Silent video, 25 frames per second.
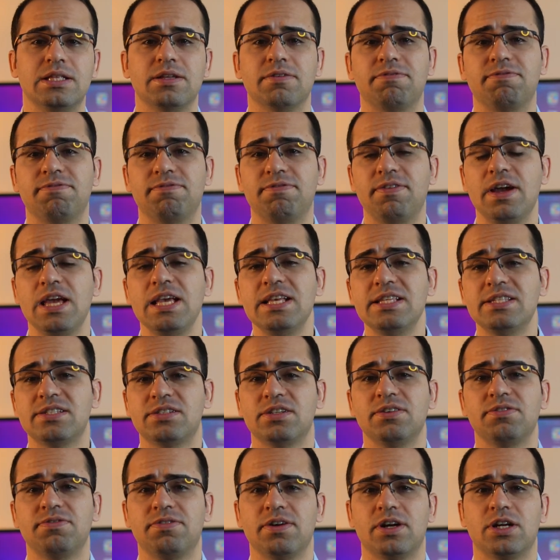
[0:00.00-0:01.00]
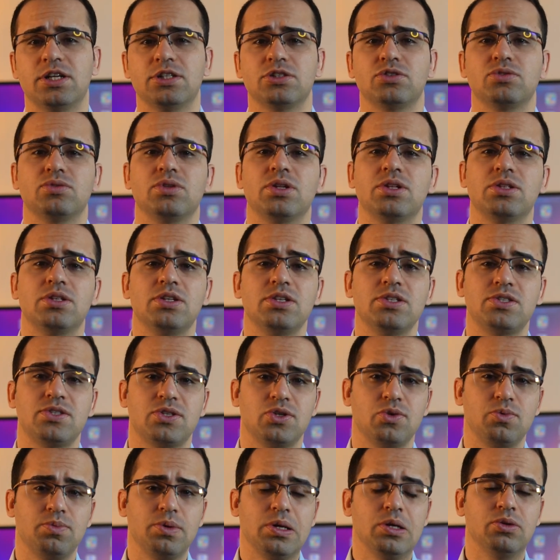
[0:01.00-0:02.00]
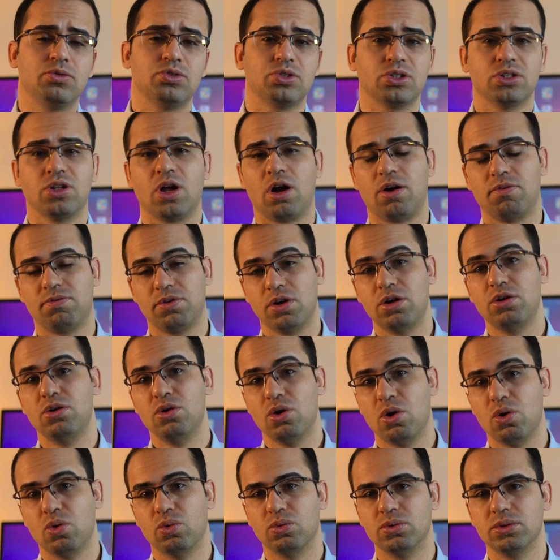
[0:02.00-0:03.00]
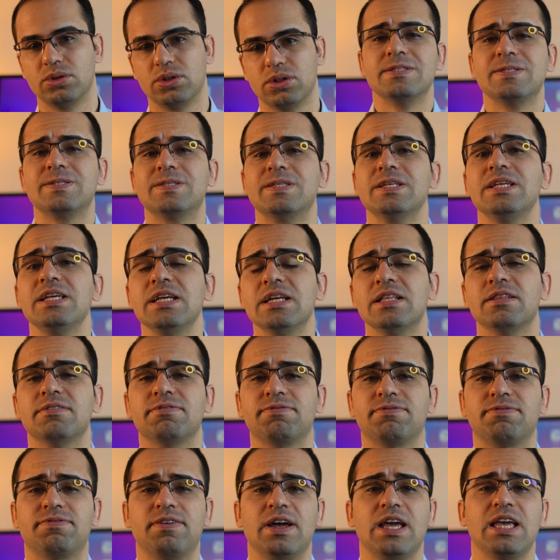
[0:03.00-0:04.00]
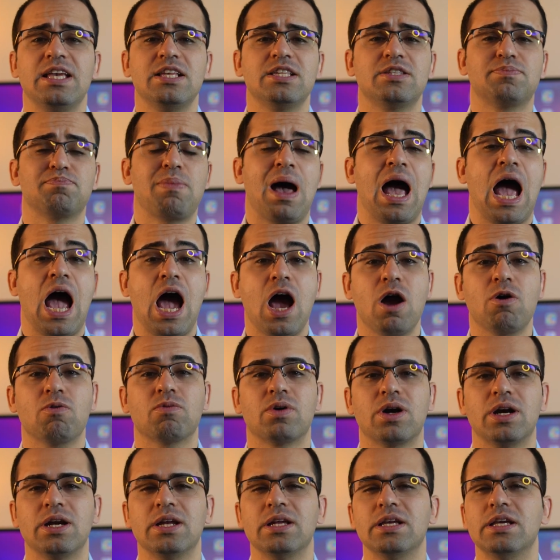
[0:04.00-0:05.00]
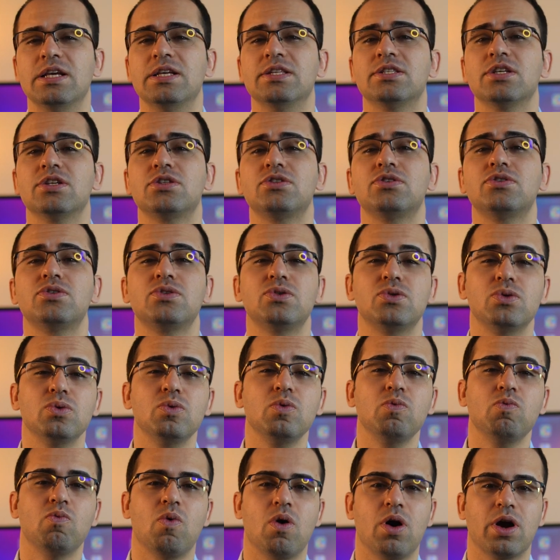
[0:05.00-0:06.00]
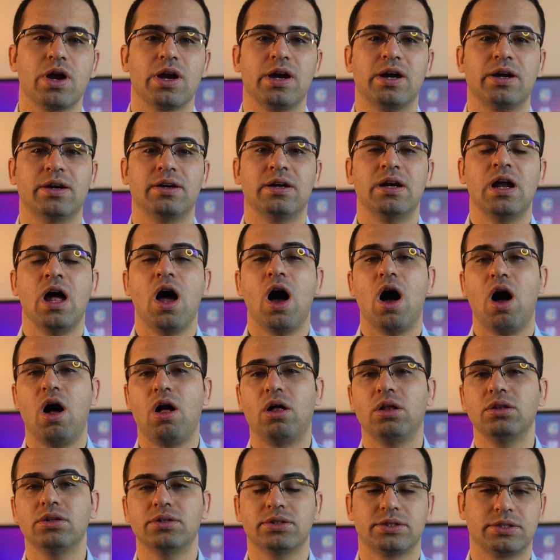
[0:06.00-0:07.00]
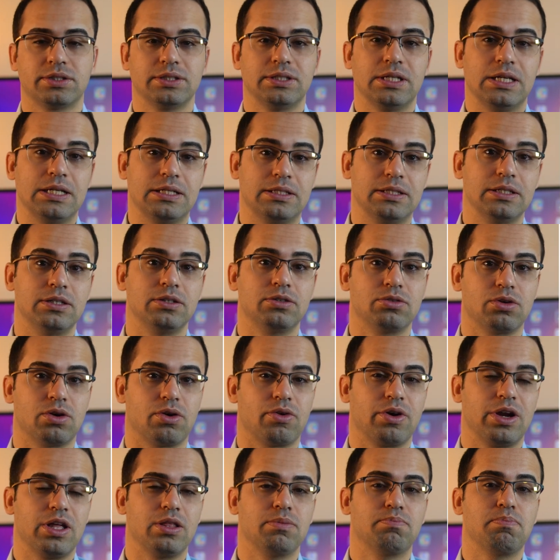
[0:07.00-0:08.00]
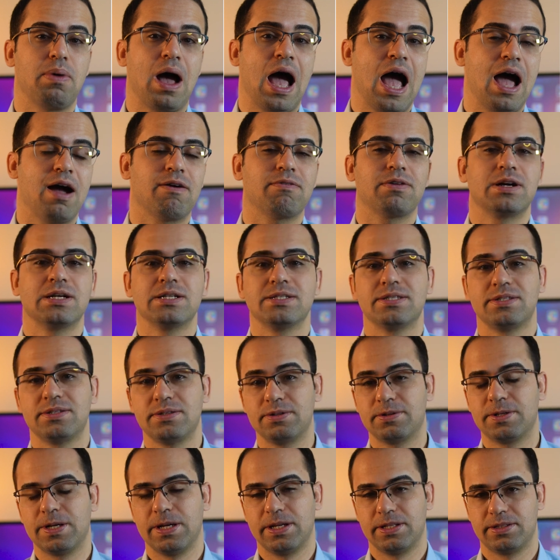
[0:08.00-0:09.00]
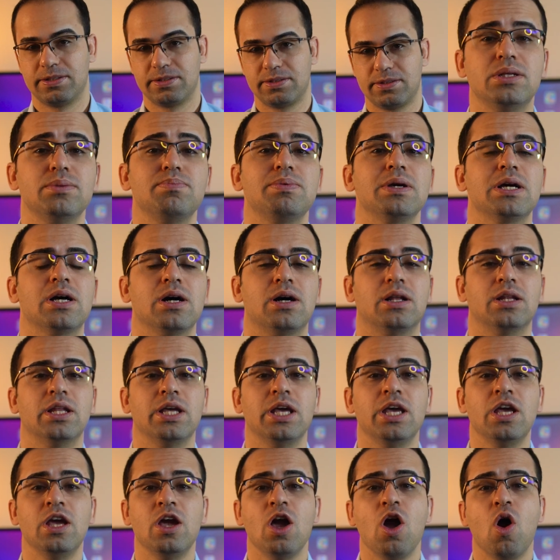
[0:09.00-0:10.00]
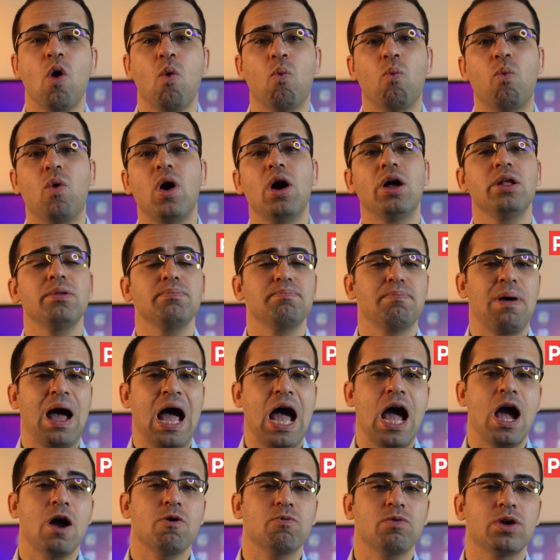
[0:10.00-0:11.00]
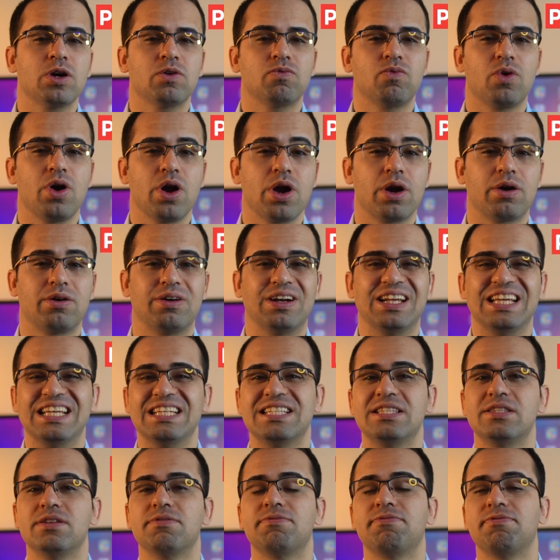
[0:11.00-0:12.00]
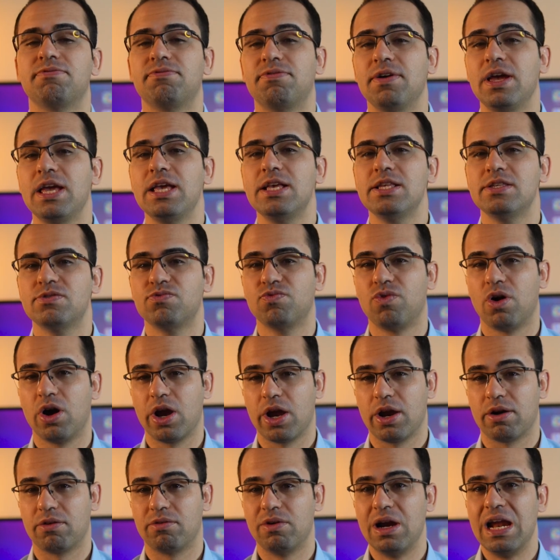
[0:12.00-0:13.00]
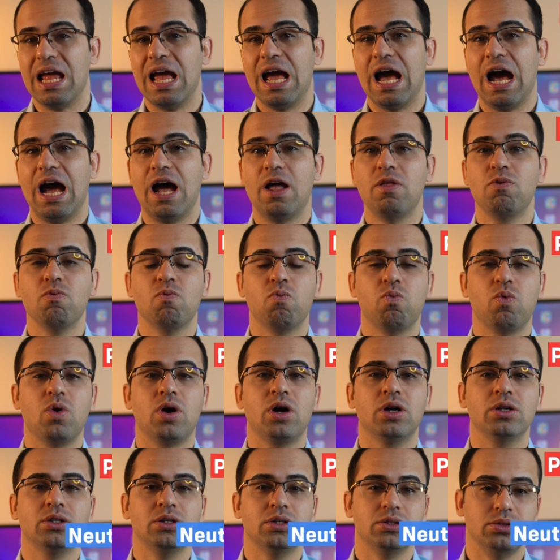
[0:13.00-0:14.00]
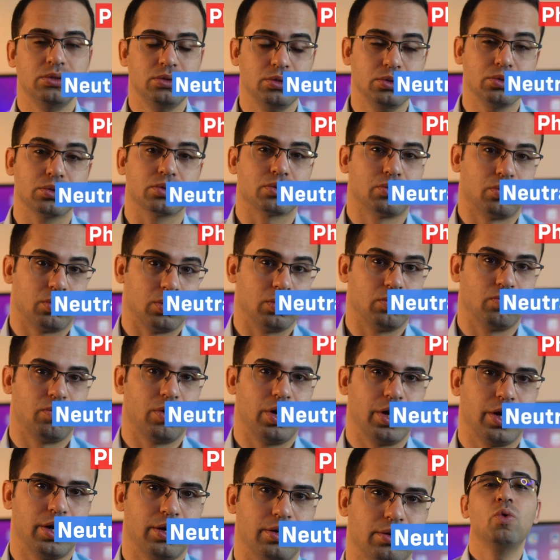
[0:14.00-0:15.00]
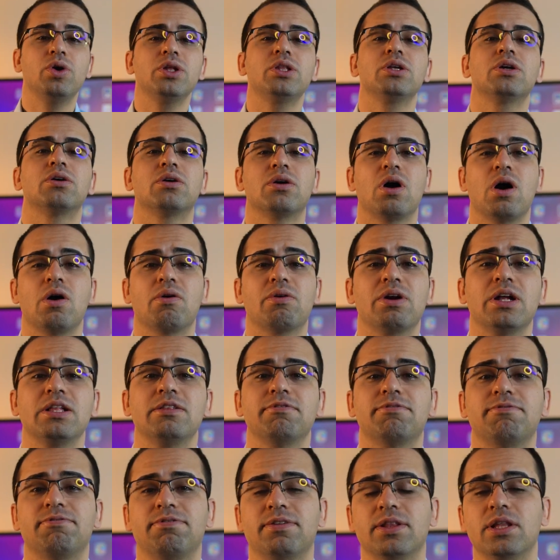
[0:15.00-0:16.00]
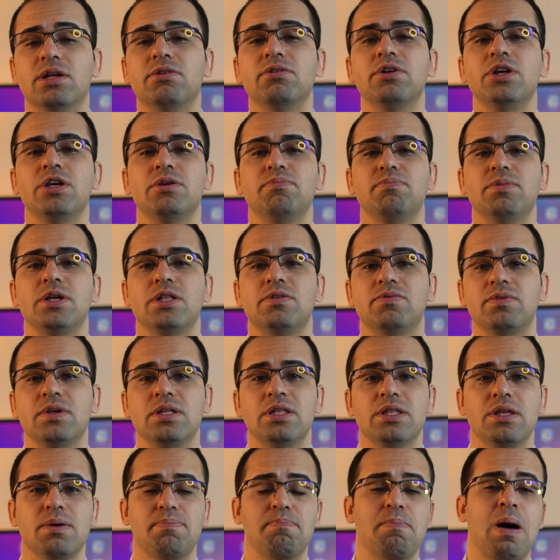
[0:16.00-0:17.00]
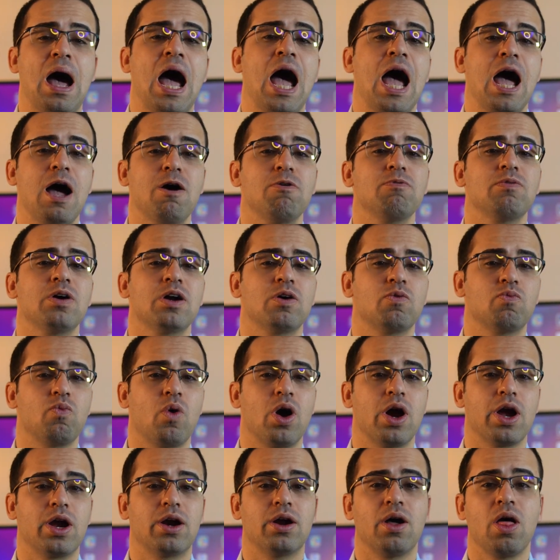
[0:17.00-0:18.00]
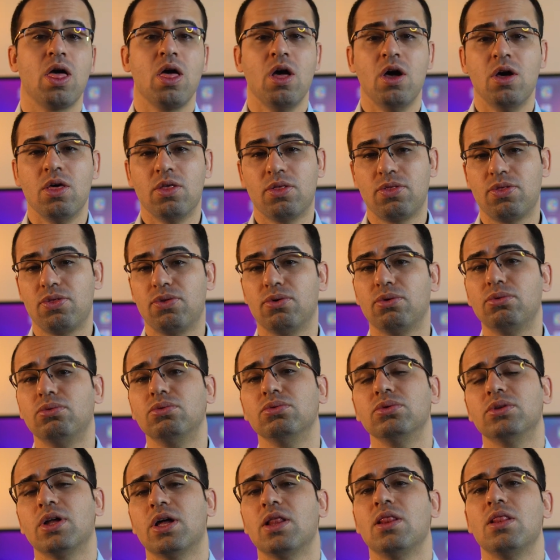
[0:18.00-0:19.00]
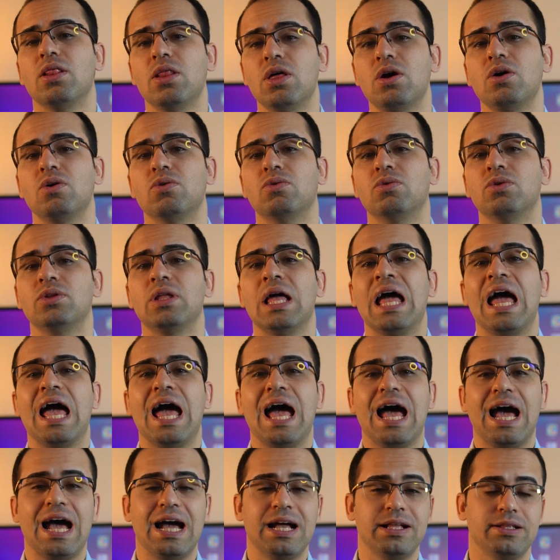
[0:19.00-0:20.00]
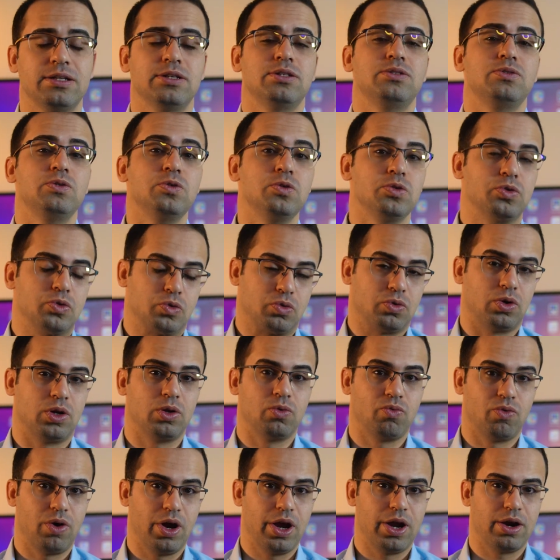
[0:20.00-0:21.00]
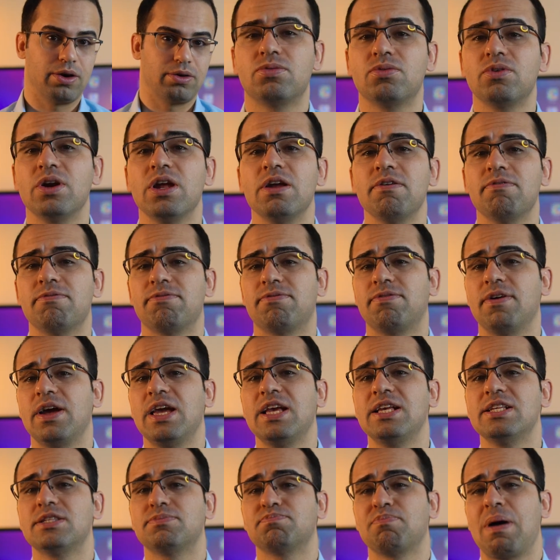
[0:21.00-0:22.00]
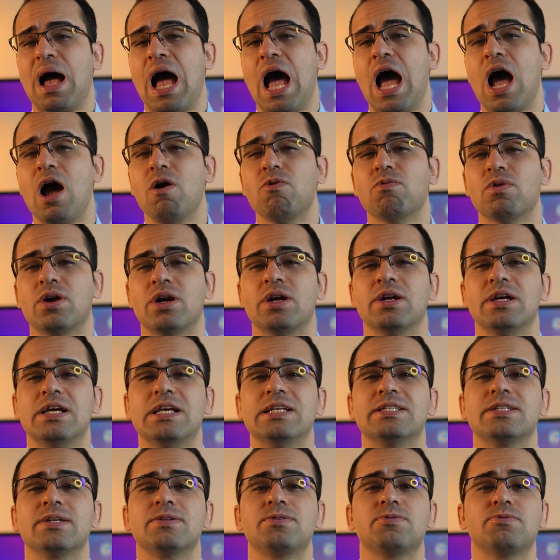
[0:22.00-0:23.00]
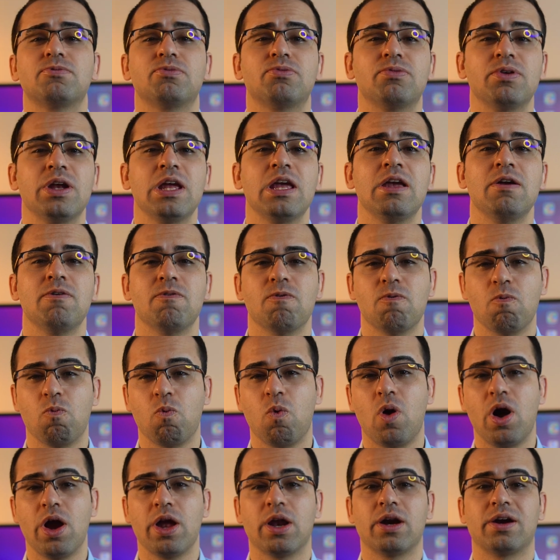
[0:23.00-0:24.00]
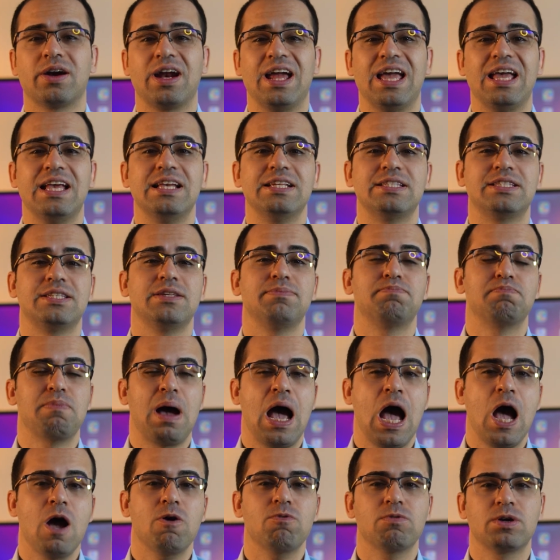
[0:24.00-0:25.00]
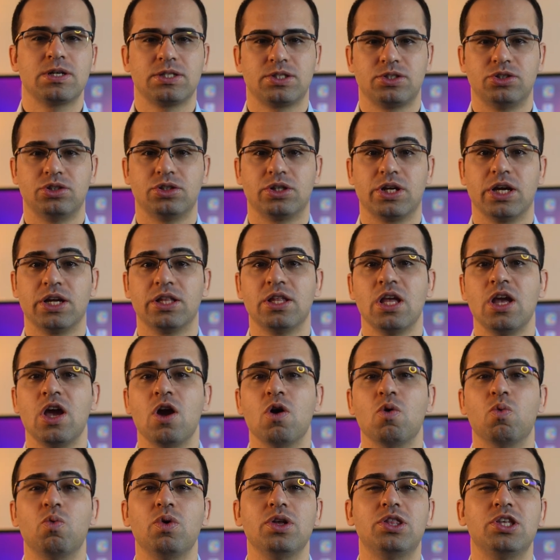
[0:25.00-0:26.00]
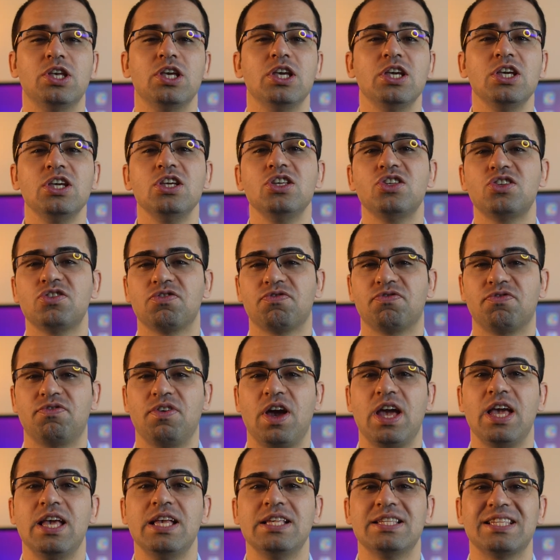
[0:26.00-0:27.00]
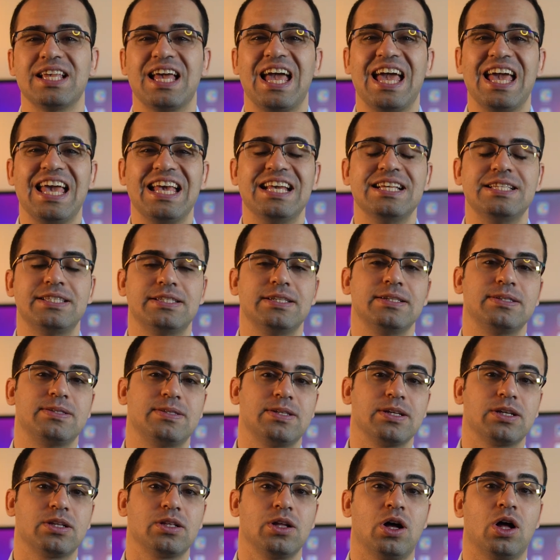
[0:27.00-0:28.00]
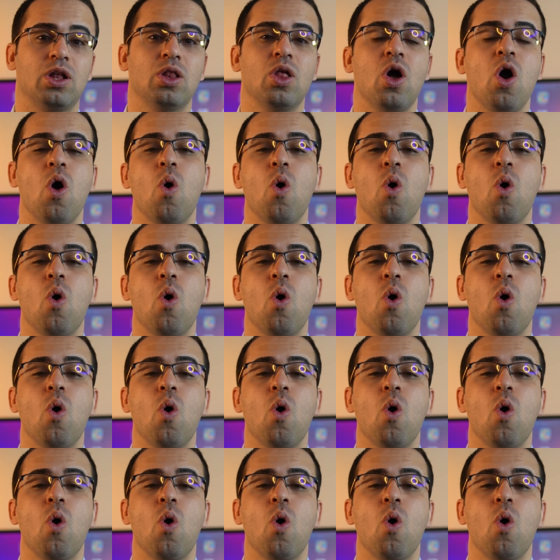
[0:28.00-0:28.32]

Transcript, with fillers: the phase refers to the distribution of a load. Single phase power is a two-wire alternating current power circuit. Typically, one power wire is a phase wire and one neutral wire, with current flowing between the power wire through the load and a neutral wire. Three-phase power is a three-wire AC power circuit with each phase AC signal